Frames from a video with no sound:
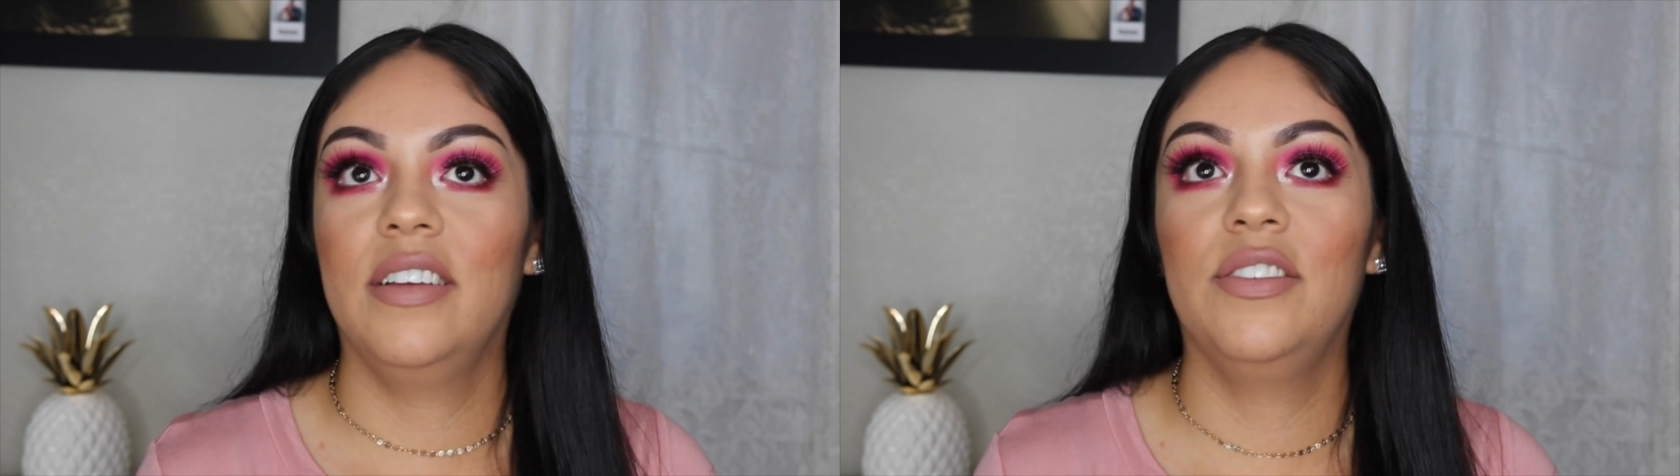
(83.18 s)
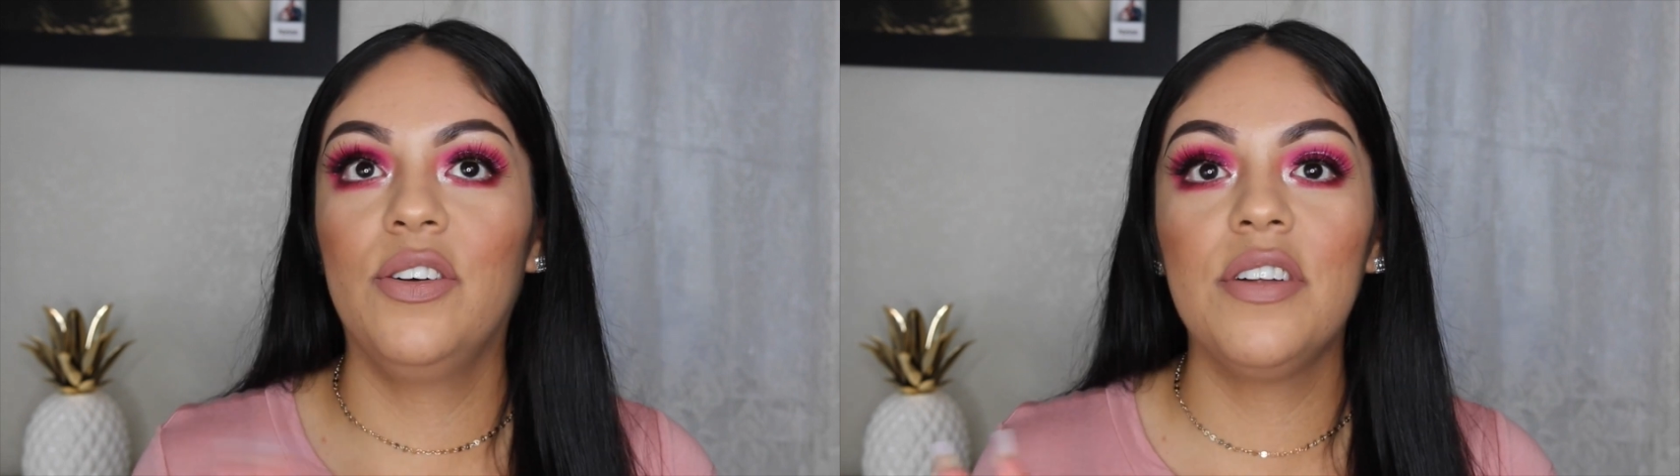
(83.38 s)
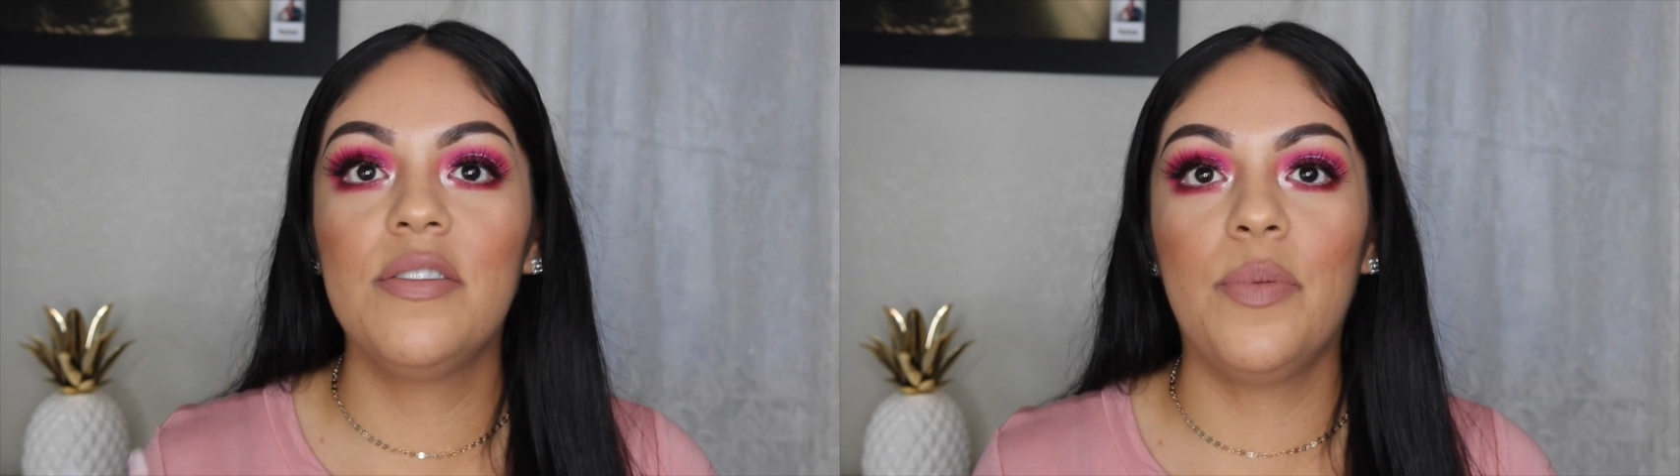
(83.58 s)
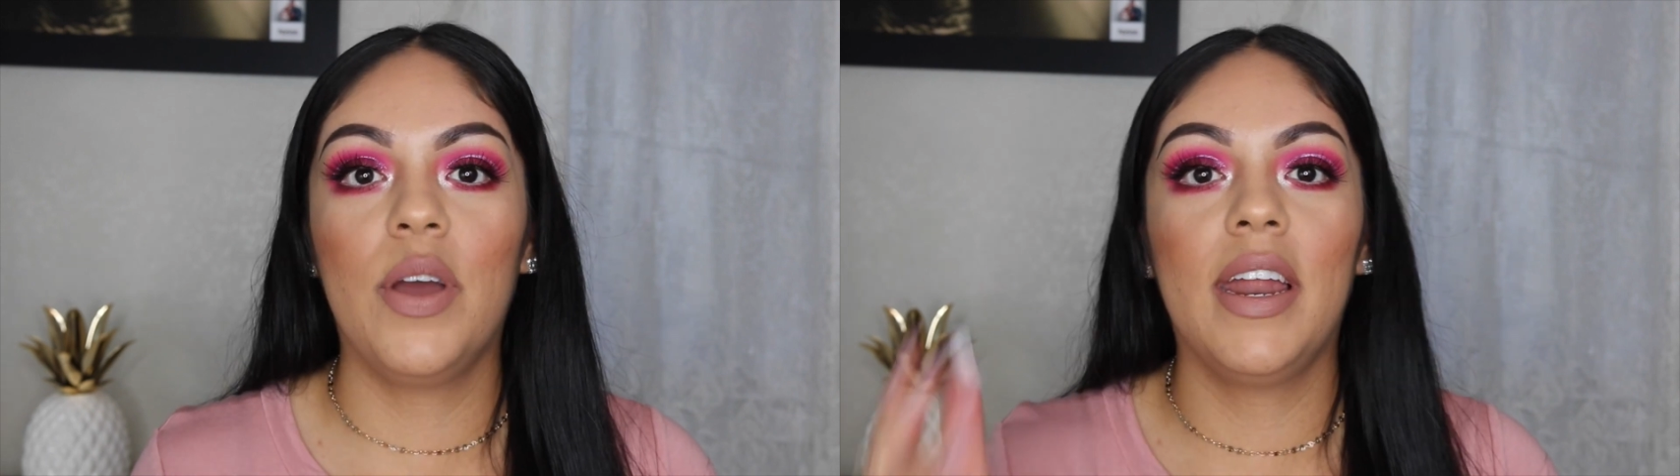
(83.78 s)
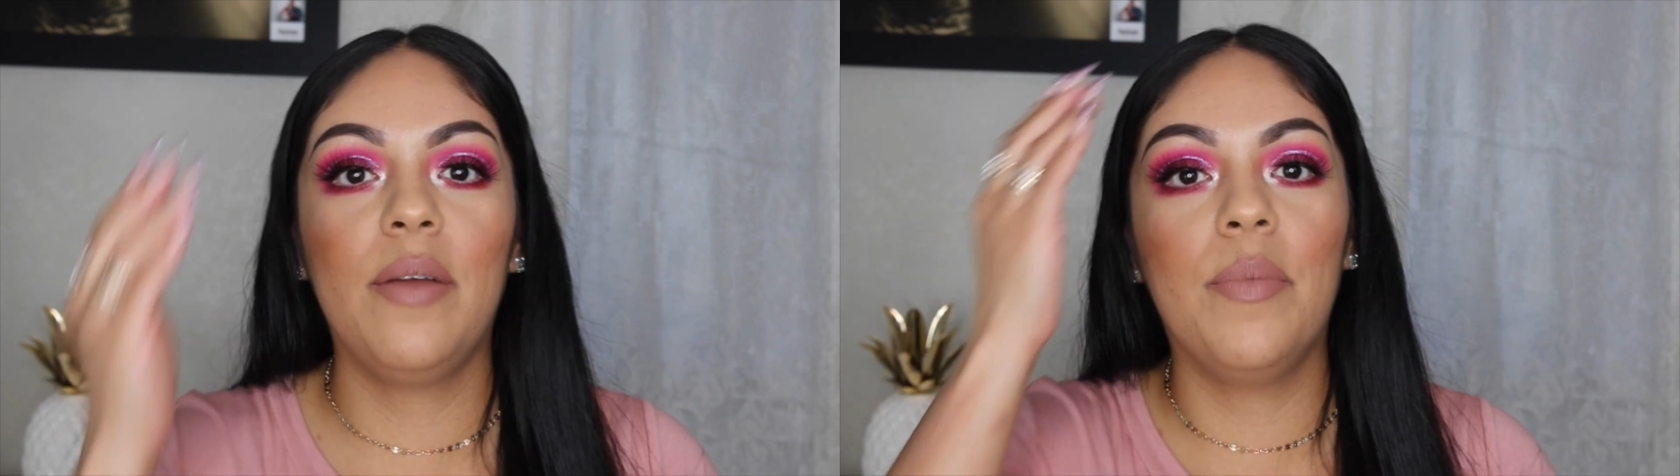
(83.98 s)
so
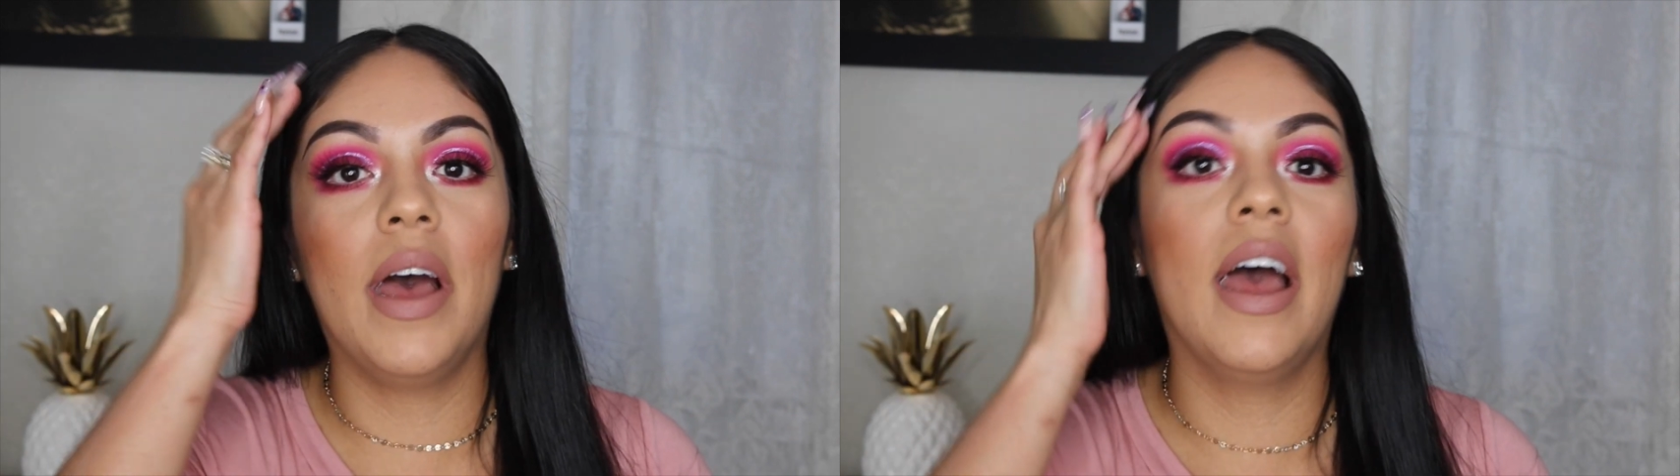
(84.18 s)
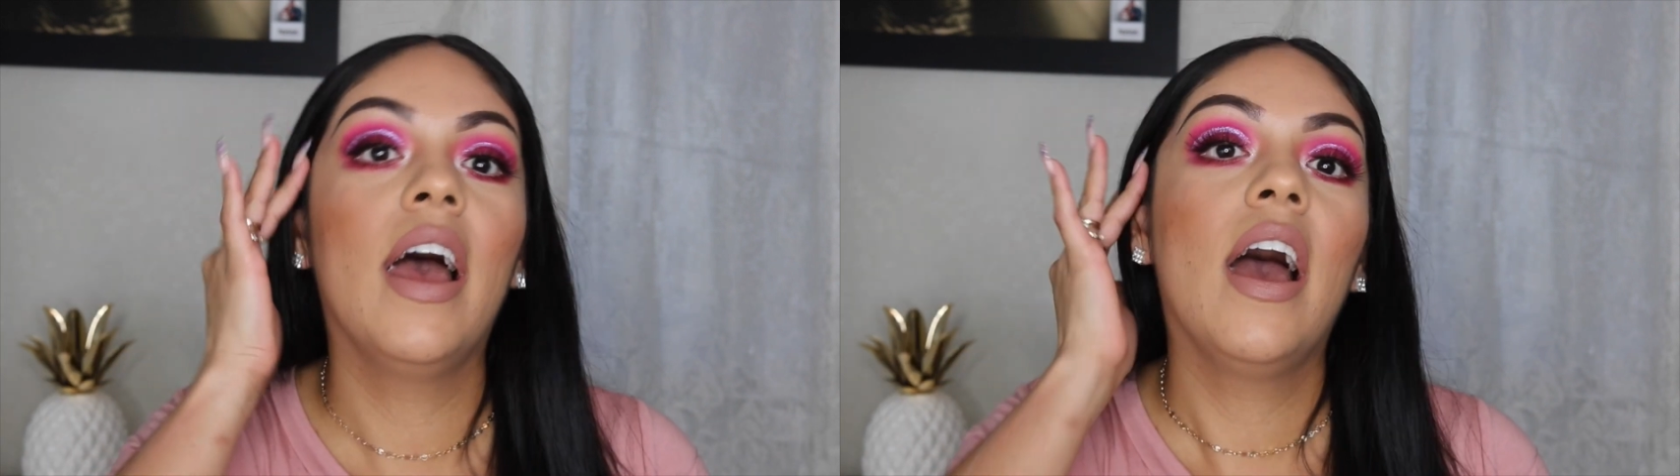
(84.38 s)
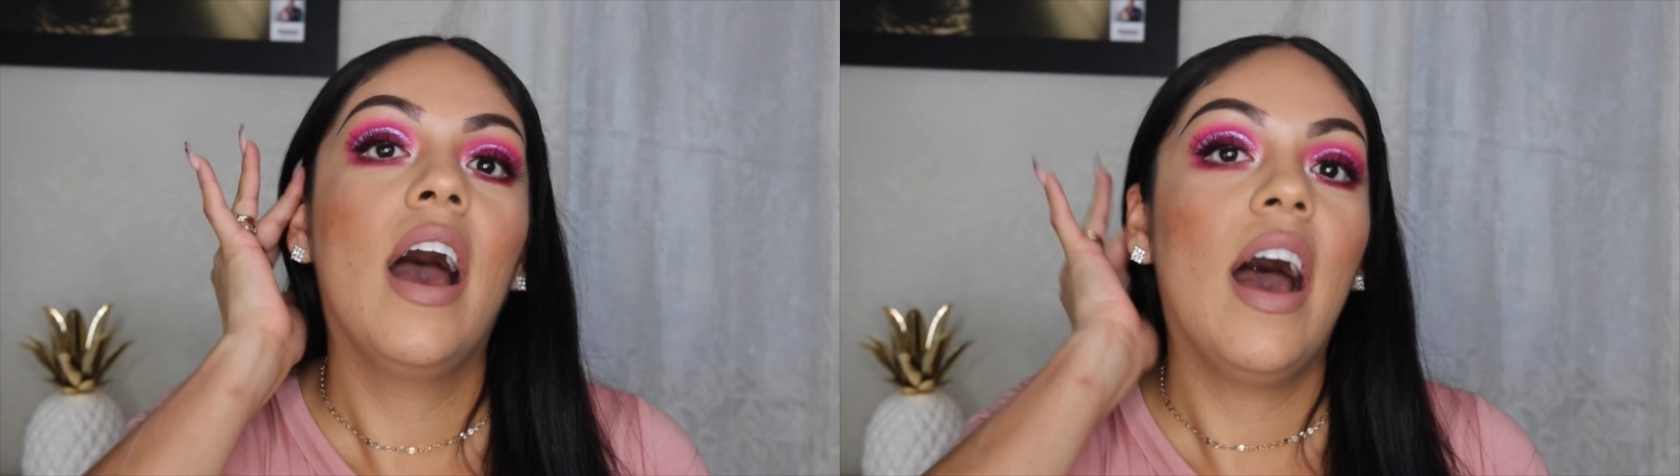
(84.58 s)
disappointing, but